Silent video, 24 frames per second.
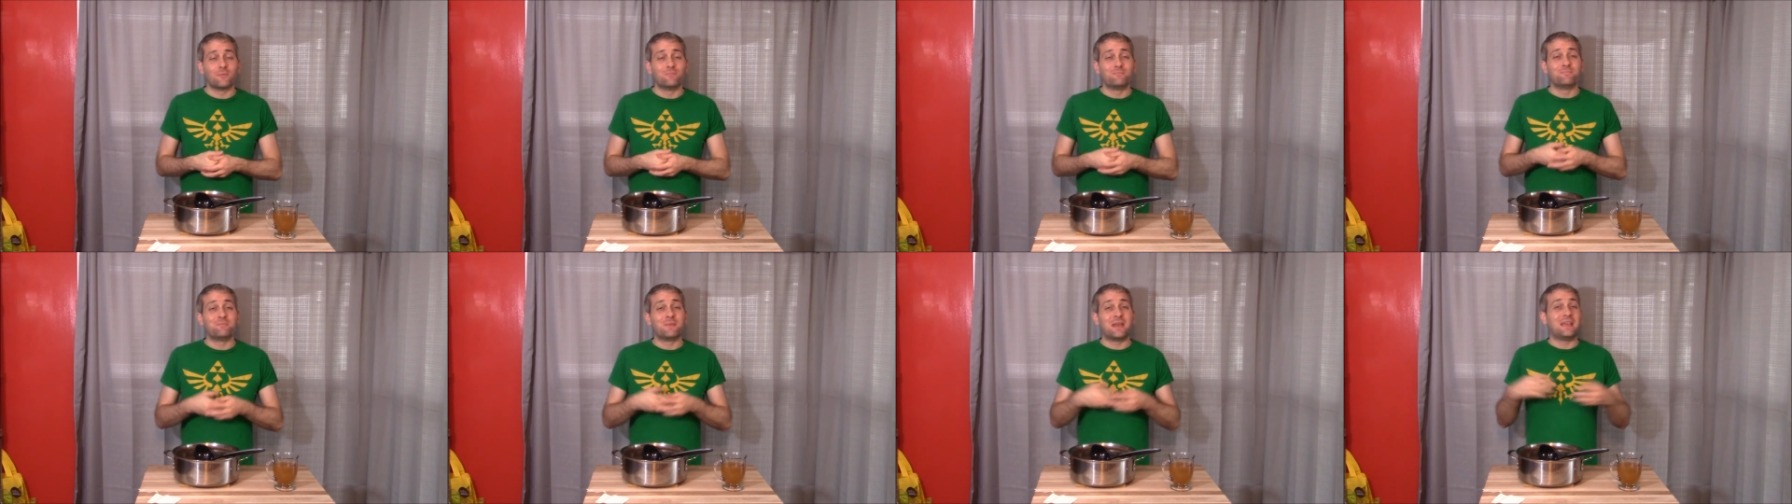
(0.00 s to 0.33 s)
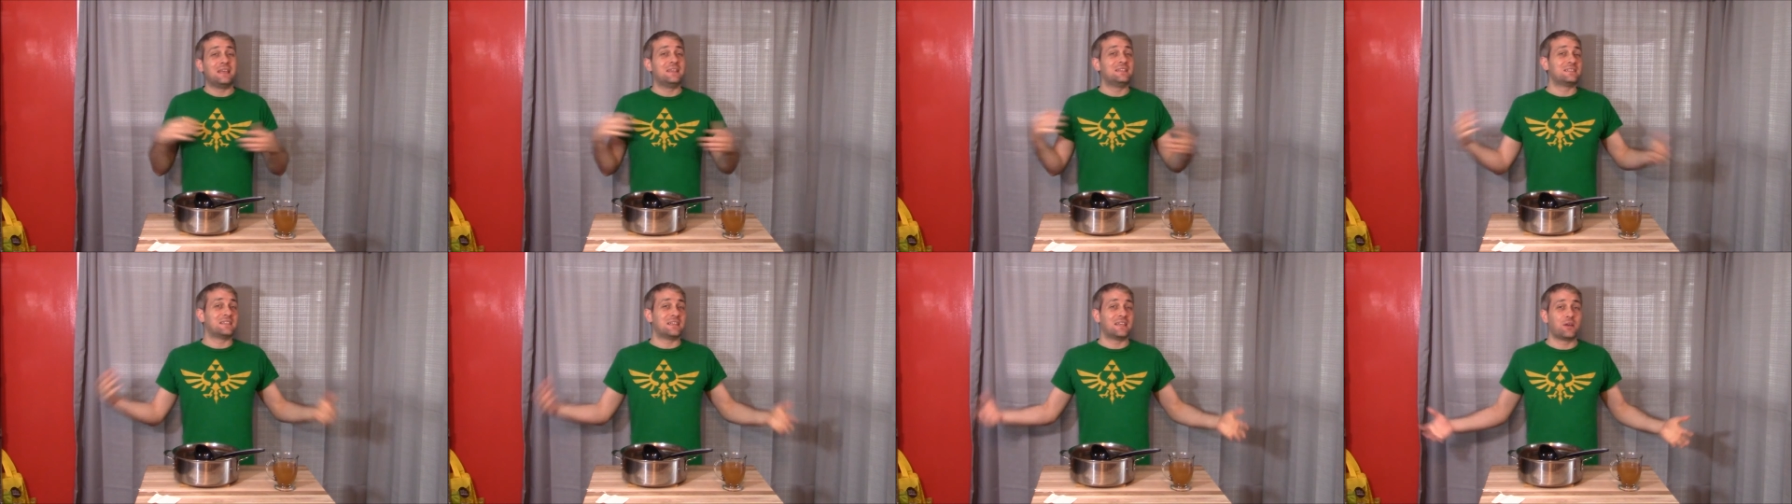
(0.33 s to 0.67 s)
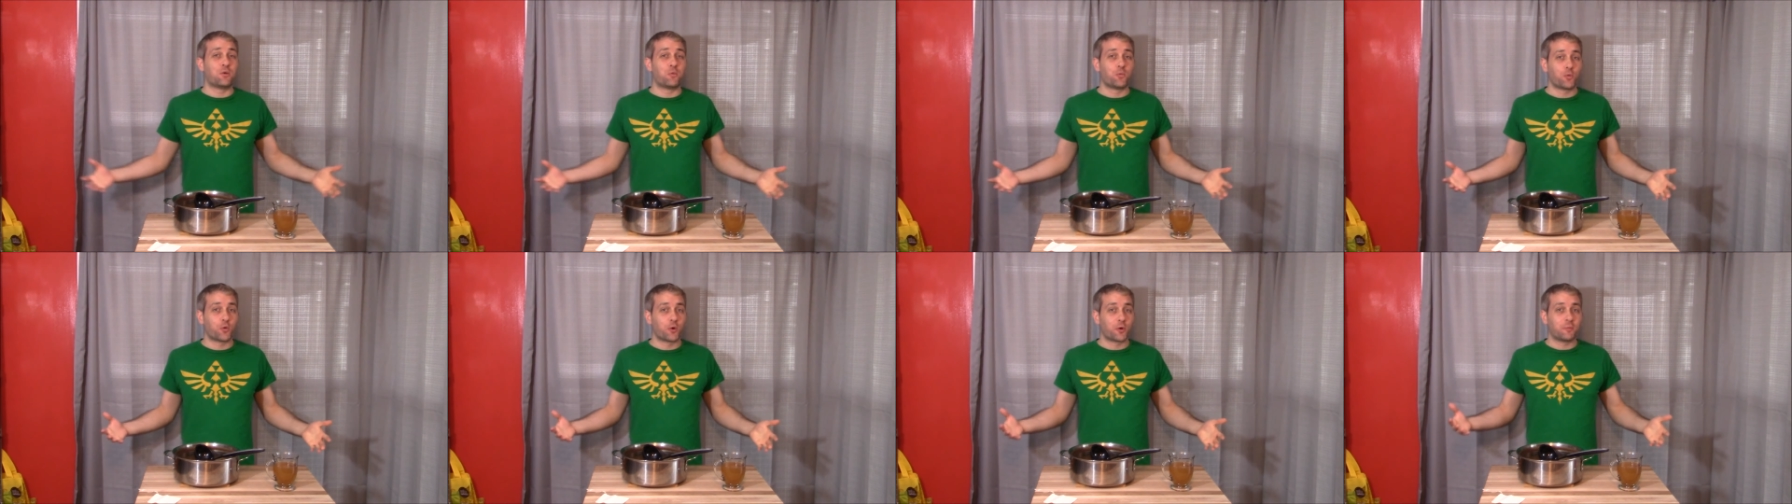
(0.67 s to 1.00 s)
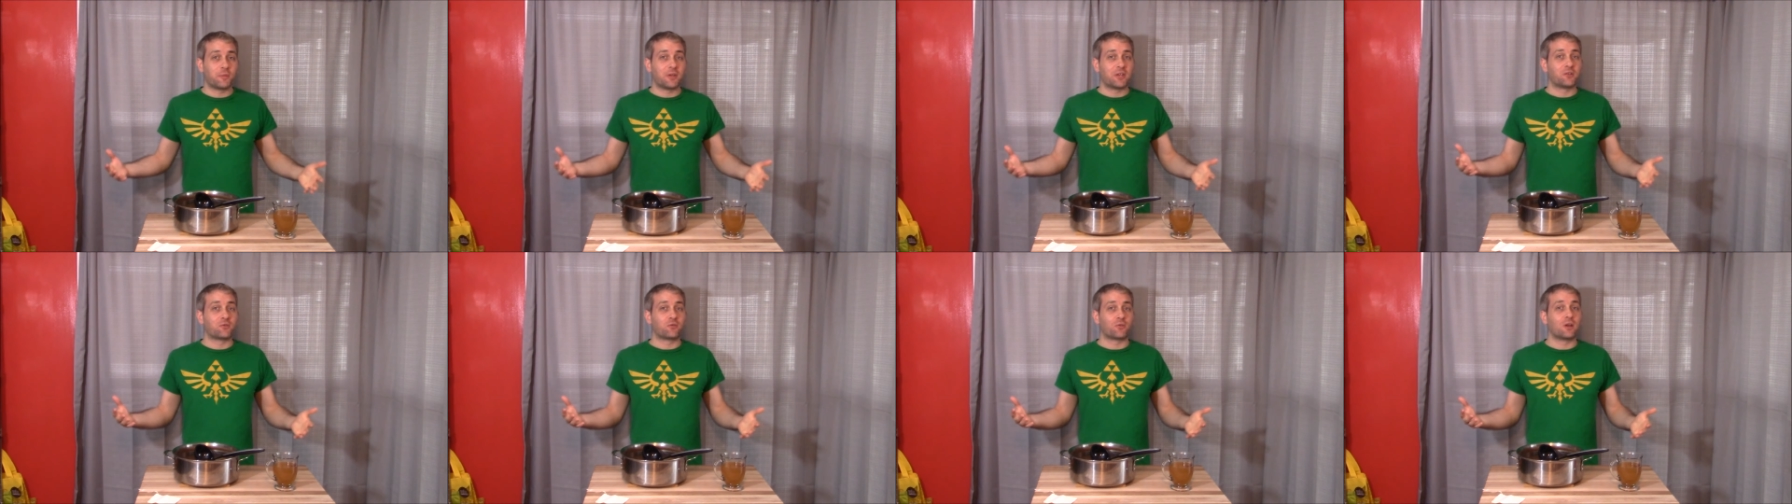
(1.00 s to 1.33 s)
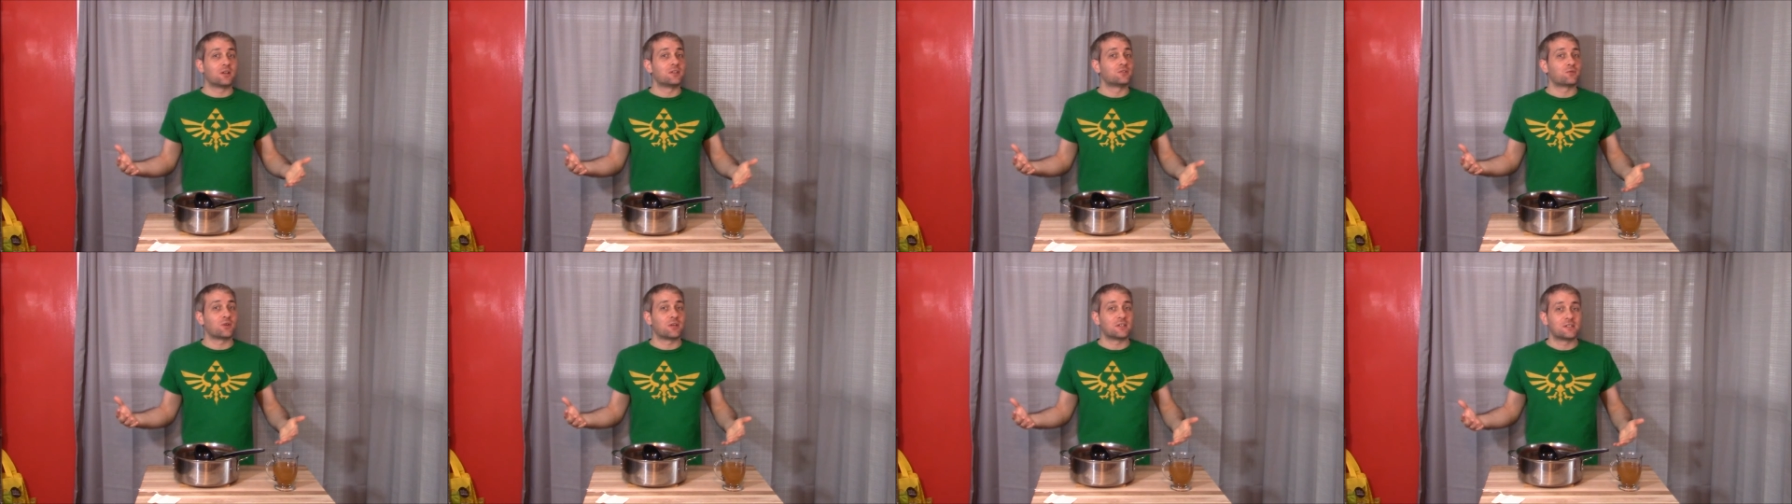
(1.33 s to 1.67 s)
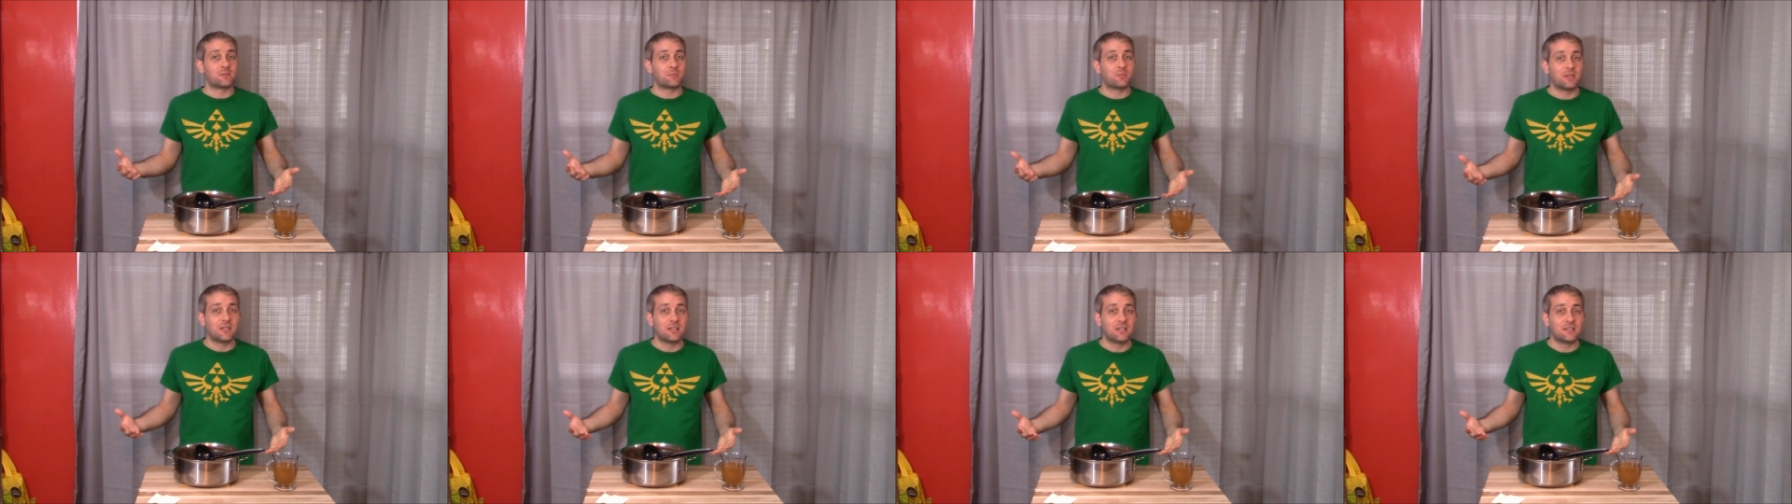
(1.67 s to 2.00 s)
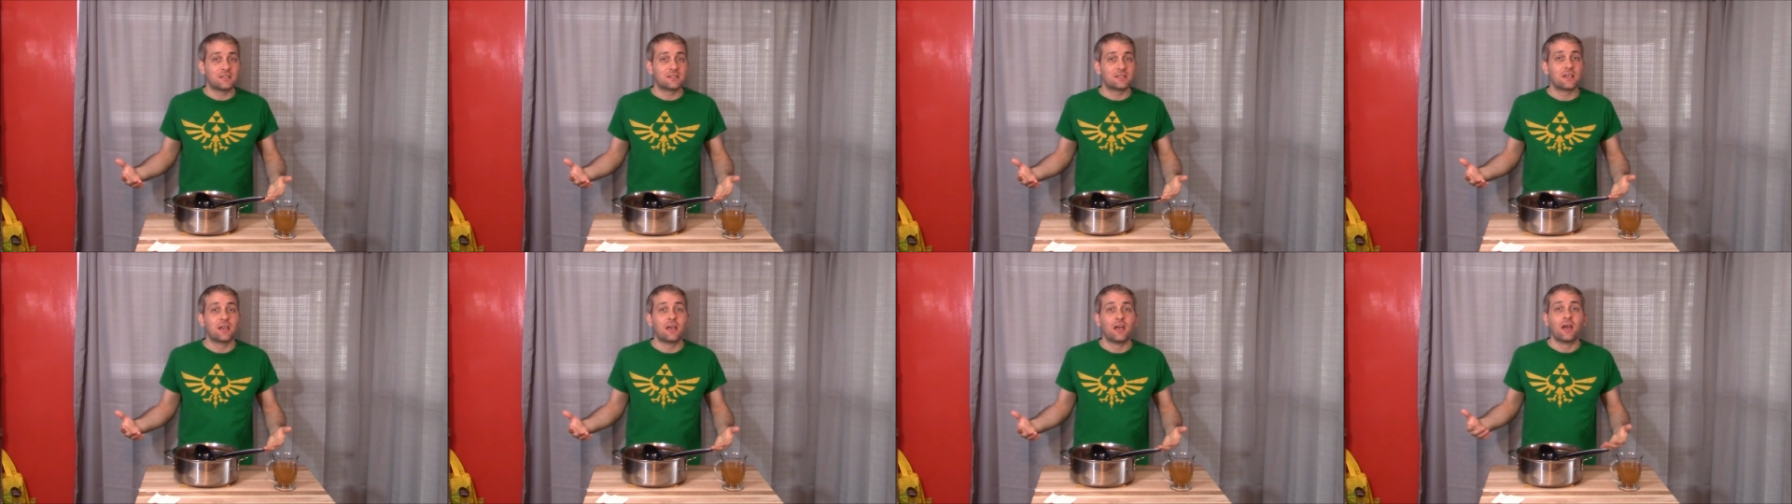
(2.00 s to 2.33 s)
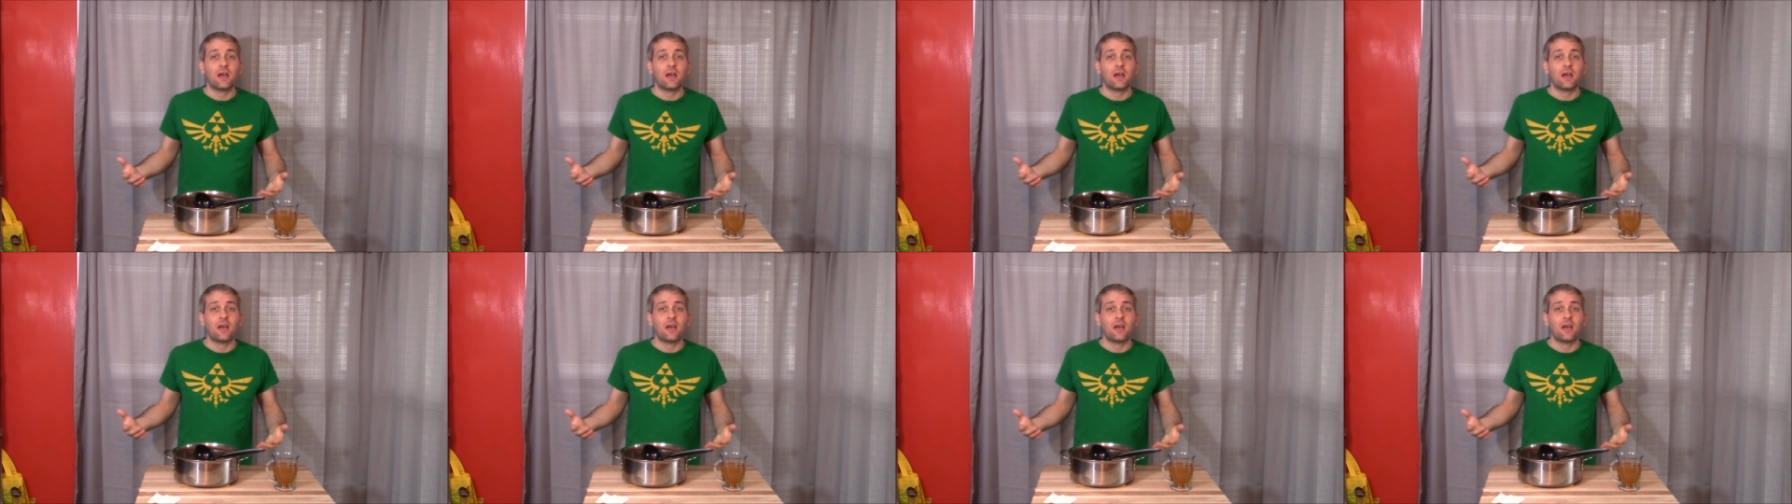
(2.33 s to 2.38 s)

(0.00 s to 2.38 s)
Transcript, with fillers: amazing warming trends recipes